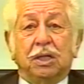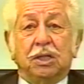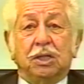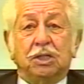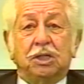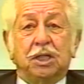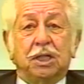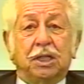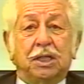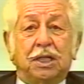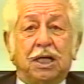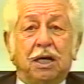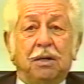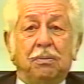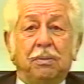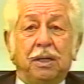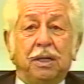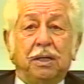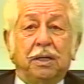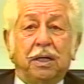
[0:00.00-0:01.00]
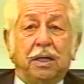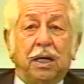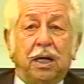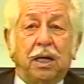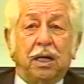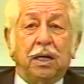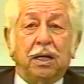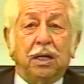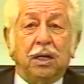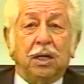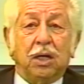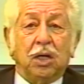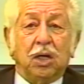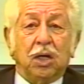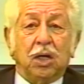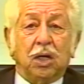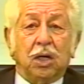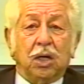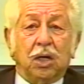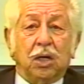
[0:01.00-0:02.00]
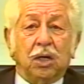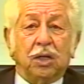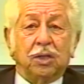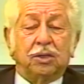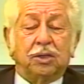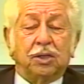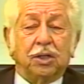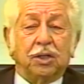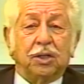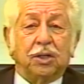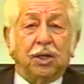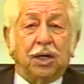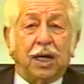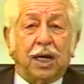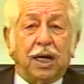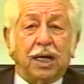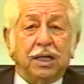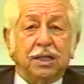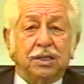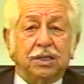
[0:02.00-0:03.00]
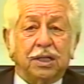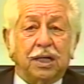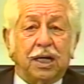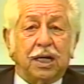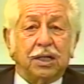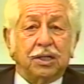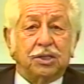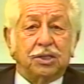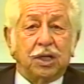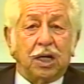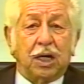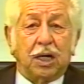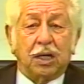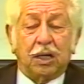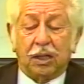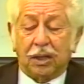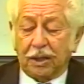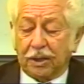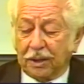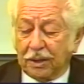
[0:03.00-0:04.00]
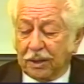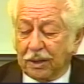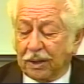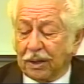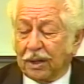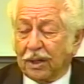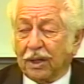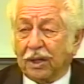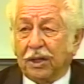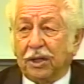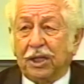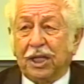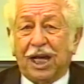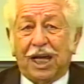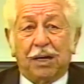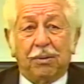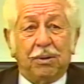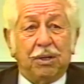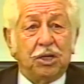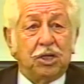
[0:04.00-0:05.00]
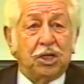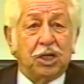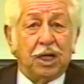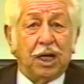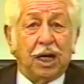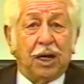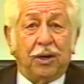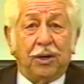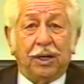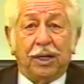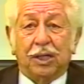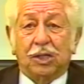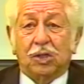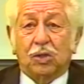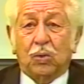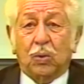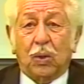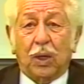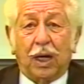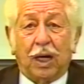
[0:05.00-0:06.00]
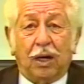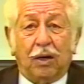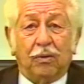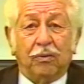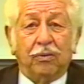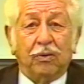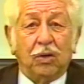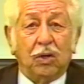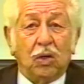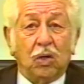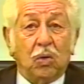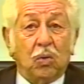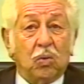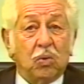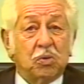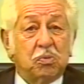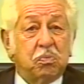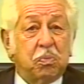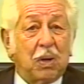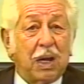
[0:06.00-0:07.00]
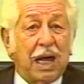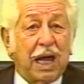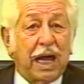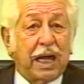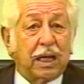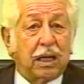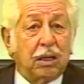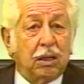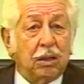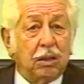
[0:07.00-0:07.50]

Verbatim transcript: She'd come in and I looked into her eyes and I saw the animation area at 12 was black.